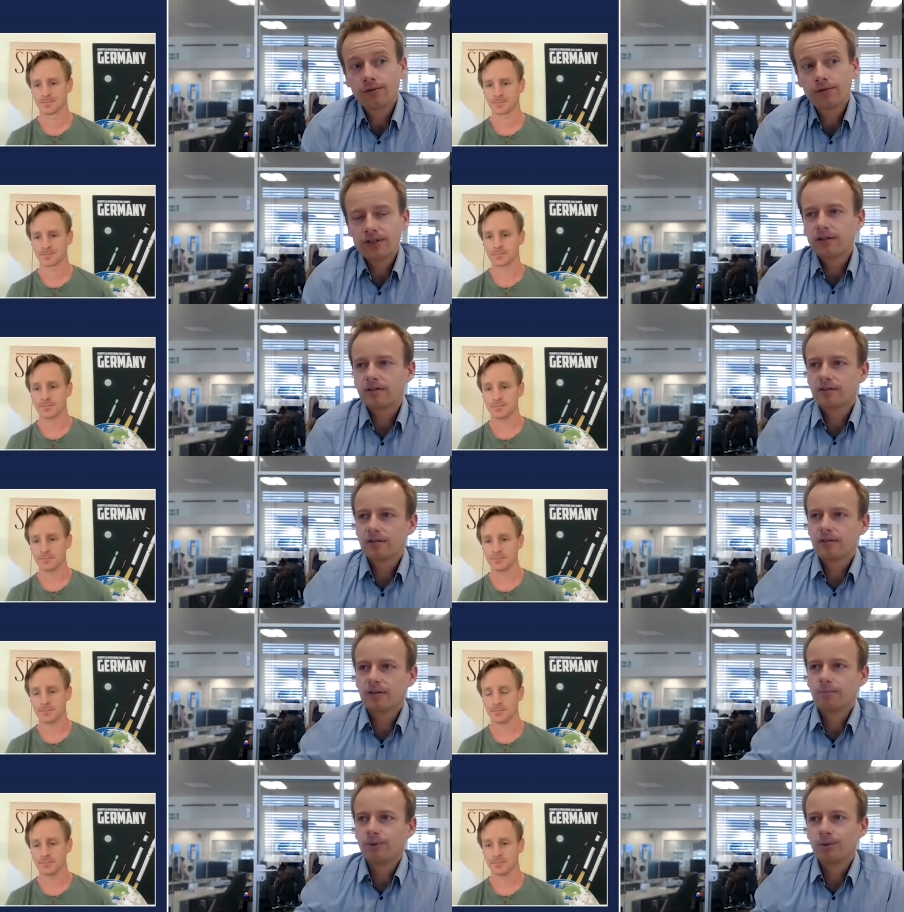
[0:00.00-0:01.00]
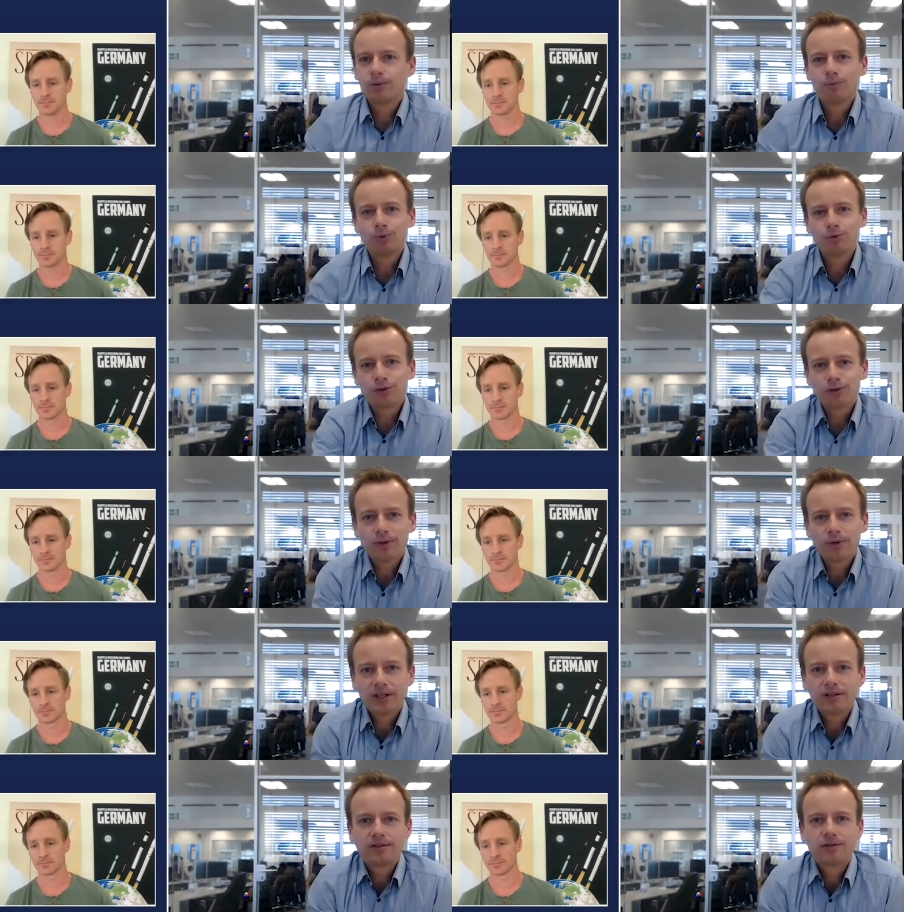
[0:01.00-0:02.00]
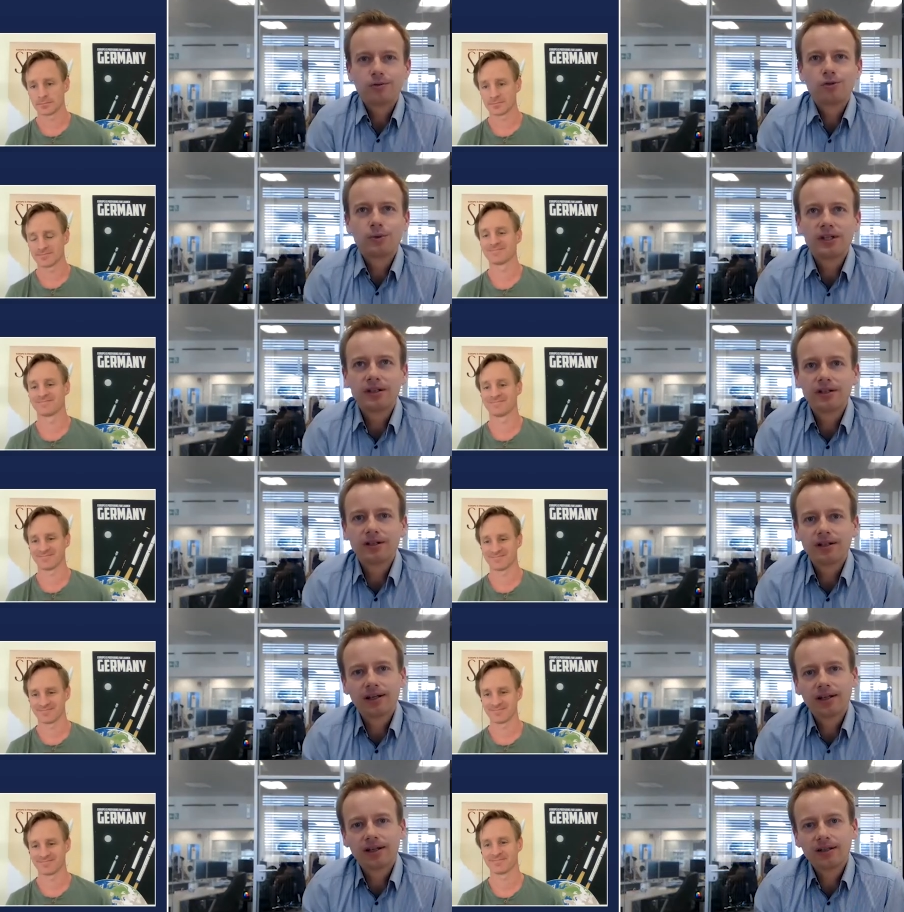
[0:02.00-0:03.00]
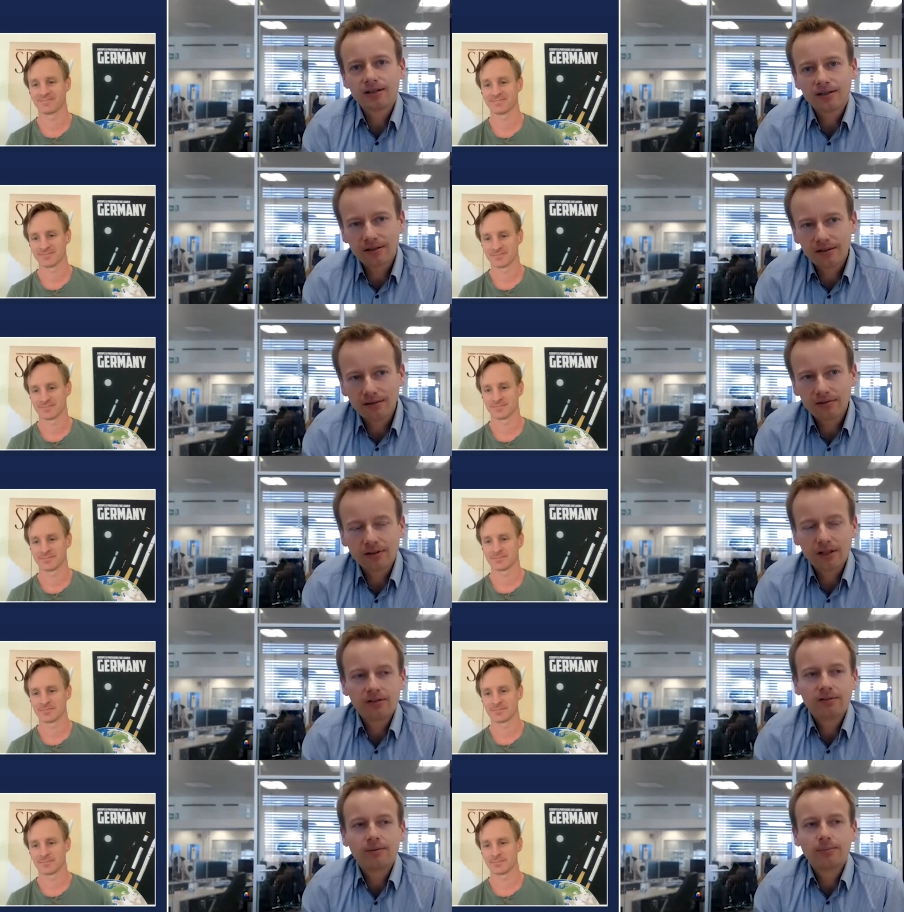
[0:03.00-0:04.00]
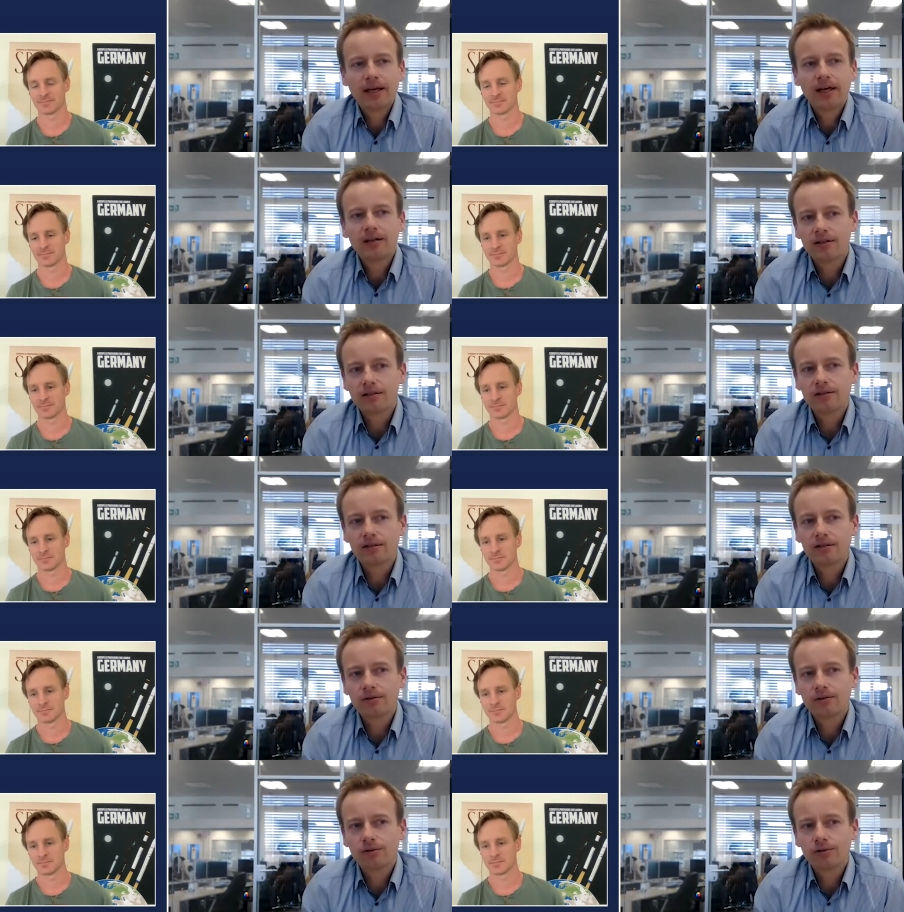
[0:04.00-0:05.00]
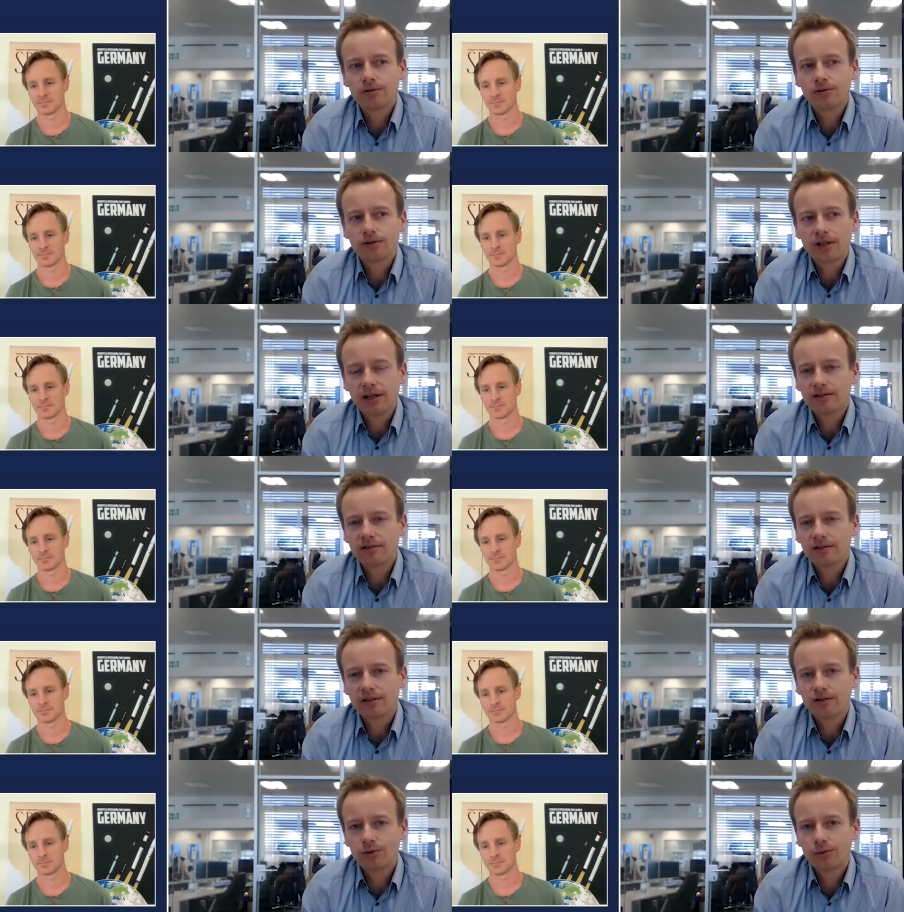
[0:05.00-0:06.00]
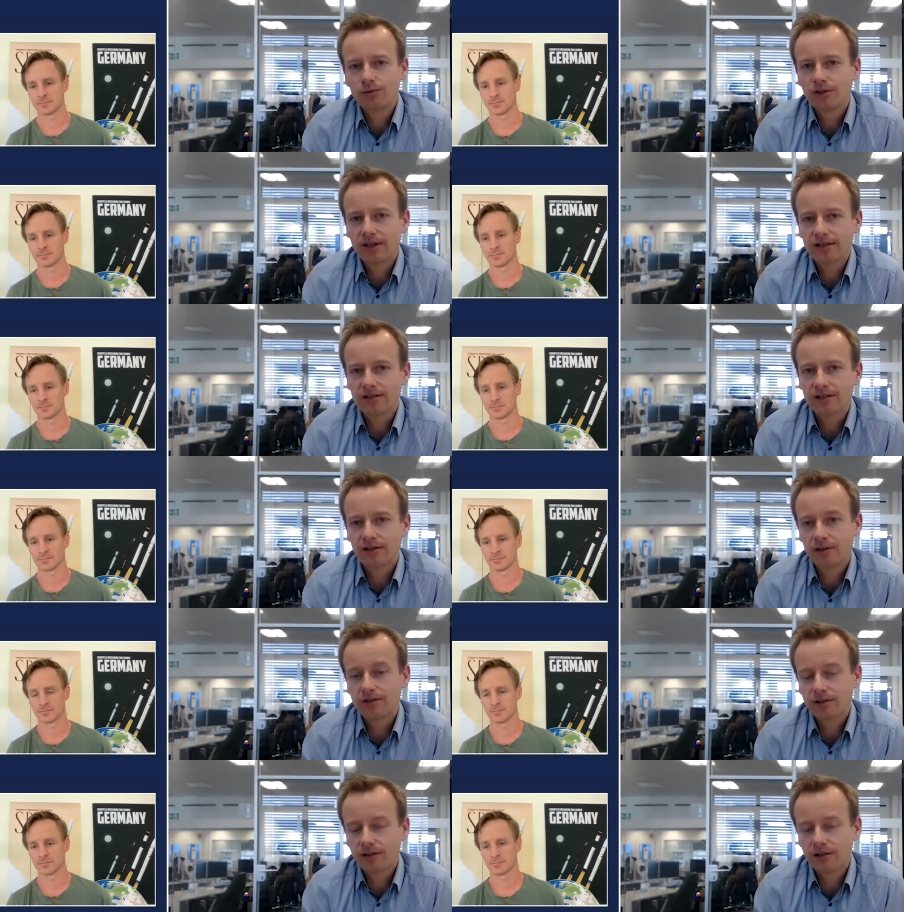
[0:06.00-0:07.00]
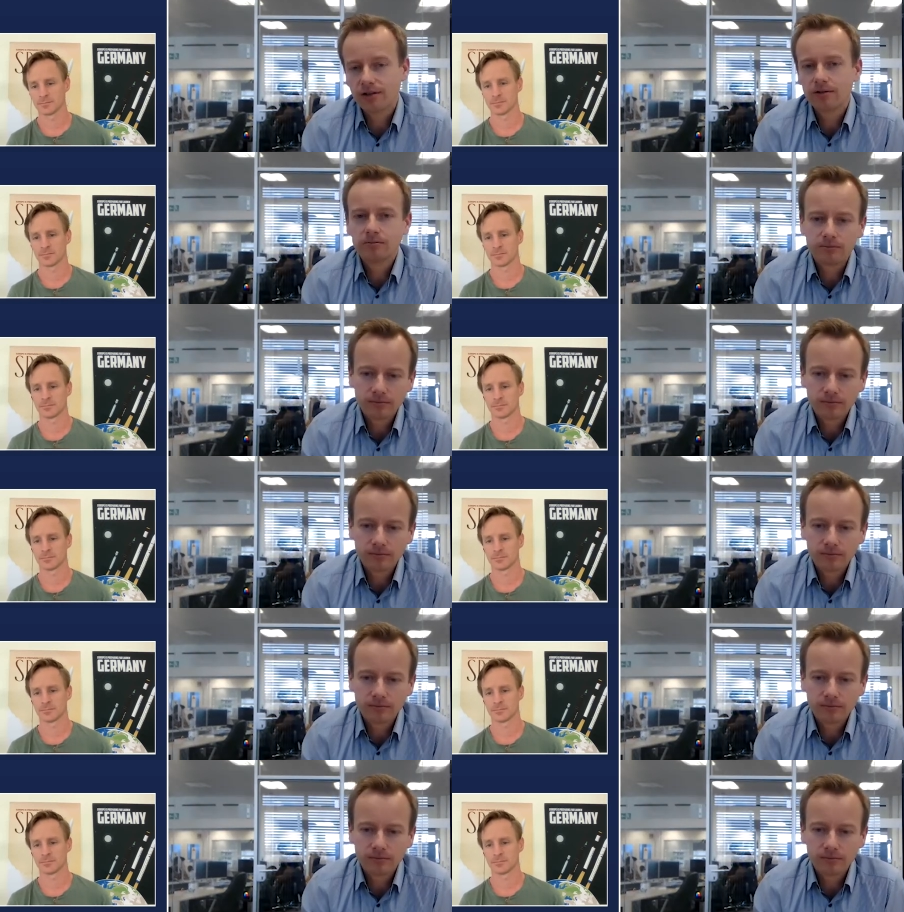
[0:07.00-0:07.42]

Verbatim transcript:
Speaker 1: seen, it's uh, the beauty moved already to Sweden, and uh, yeah, the plan is to start and do the testing this year.